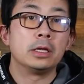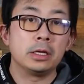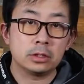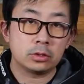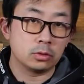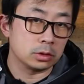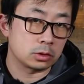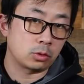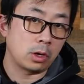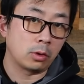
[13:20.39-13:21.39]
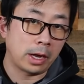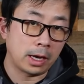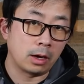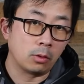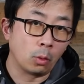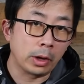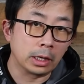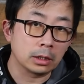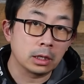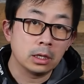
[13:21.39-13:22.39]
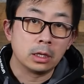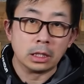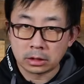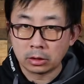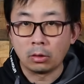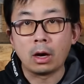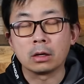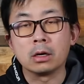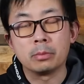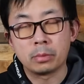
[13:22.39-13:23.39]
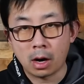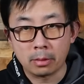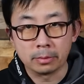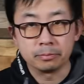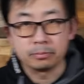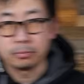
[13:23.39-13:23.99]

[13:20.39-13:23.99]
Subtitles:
into the strong head-on wind is no longer a problem.